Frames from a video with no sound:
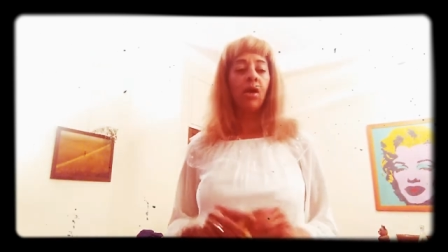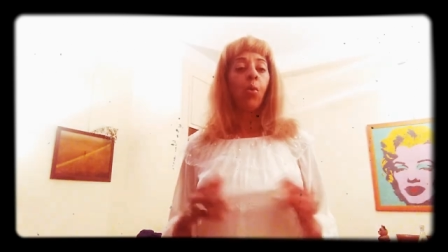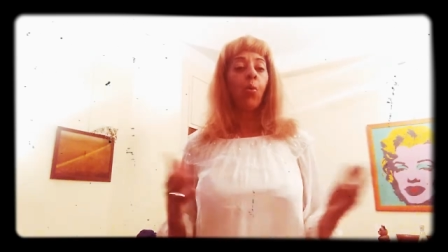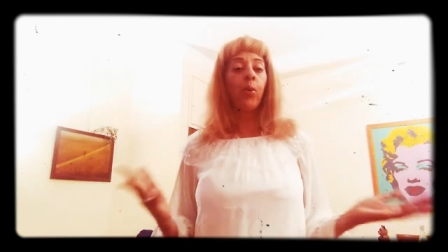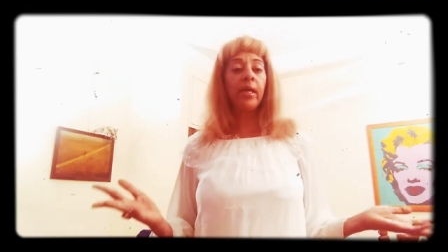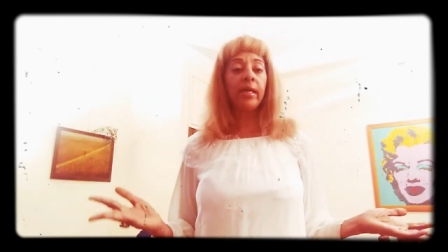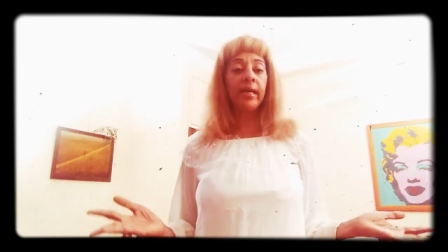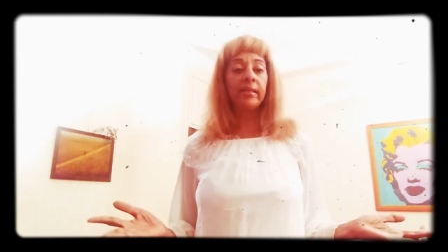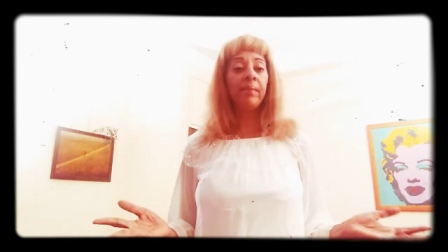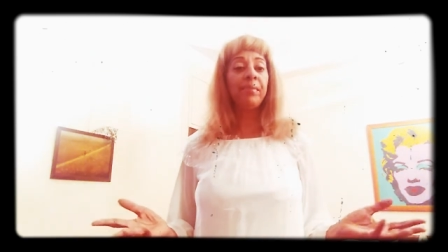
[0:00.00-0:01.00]

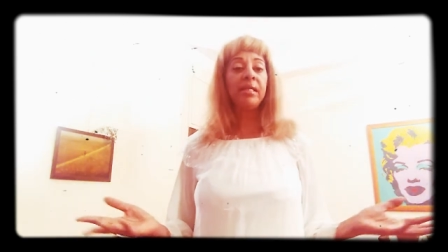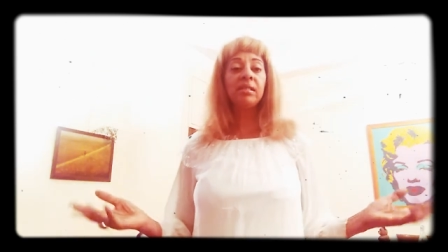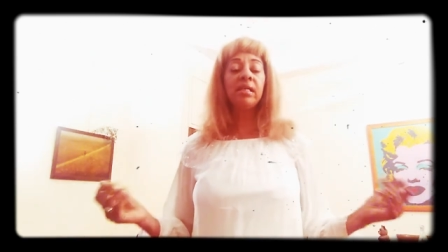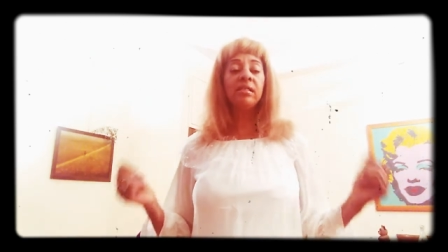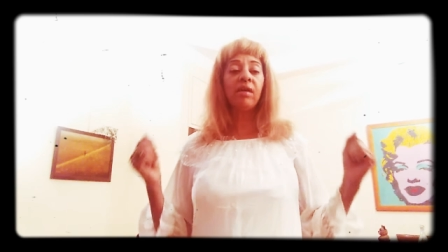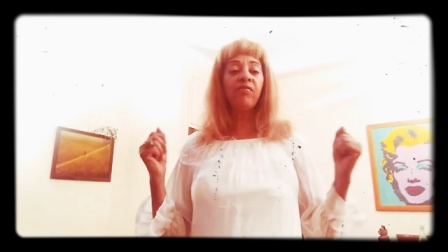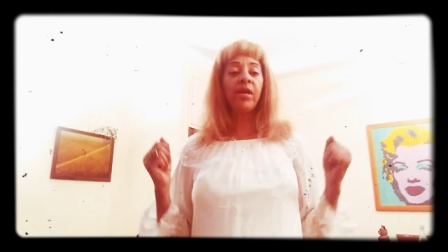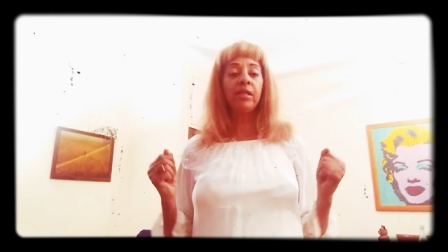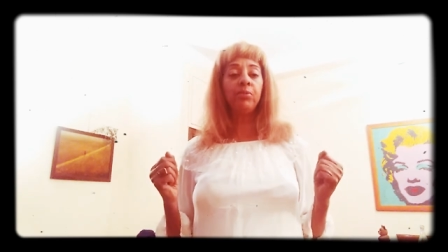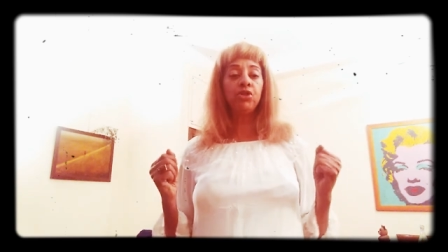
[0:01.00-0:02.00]
Weekend. That means he's
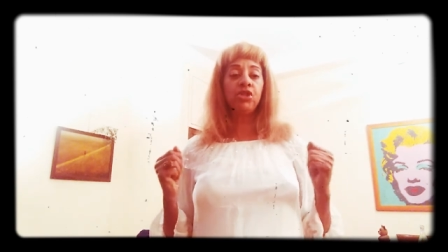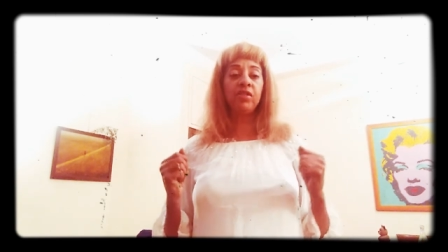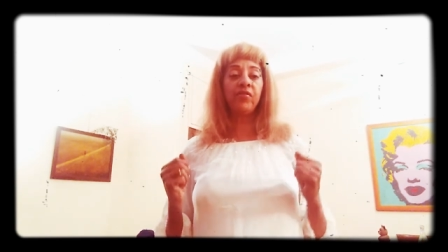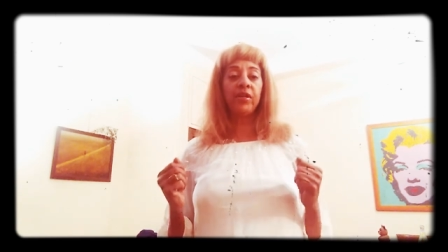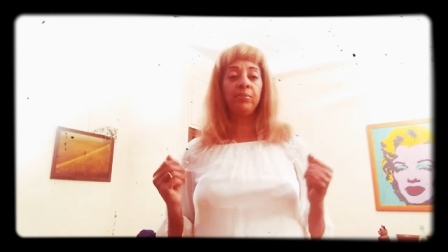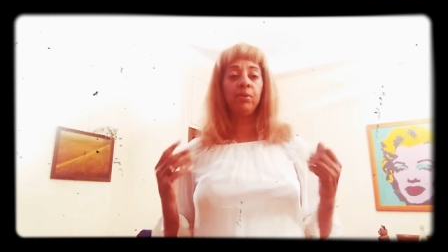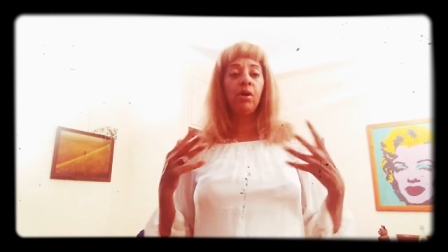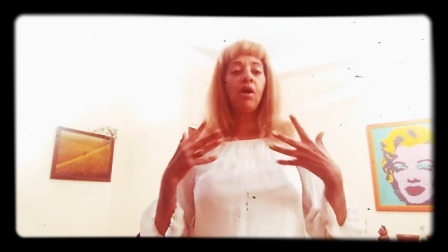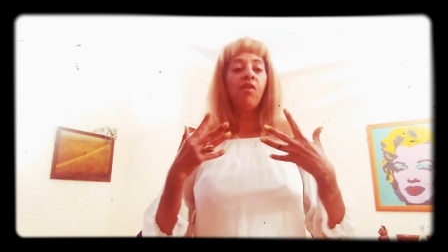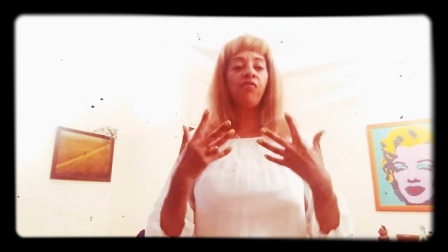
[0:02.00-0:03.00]
available, she's available
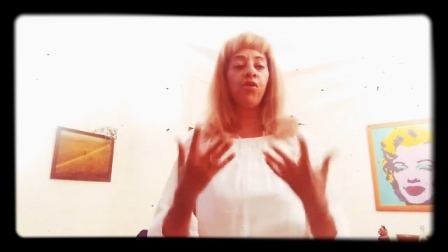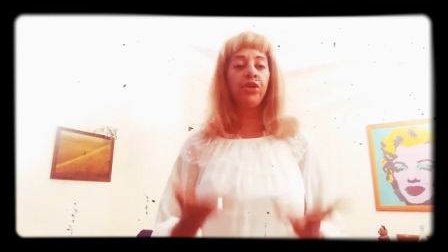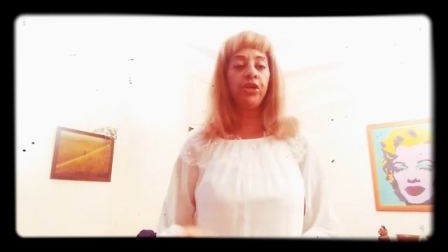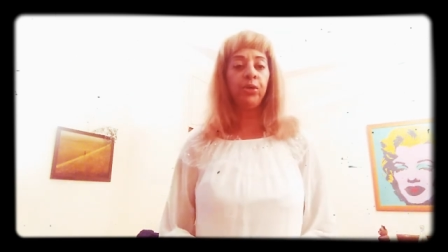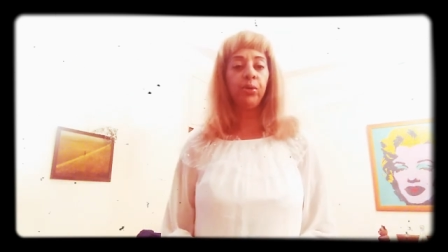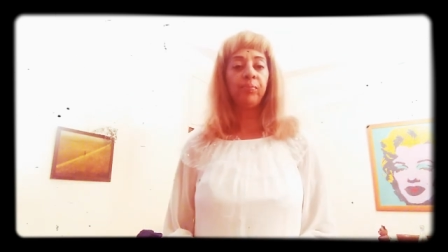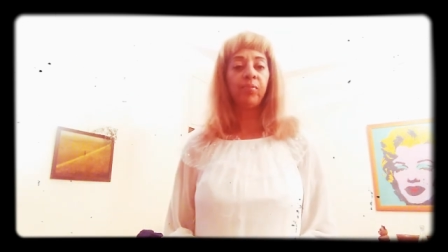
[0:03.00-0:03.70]
for you.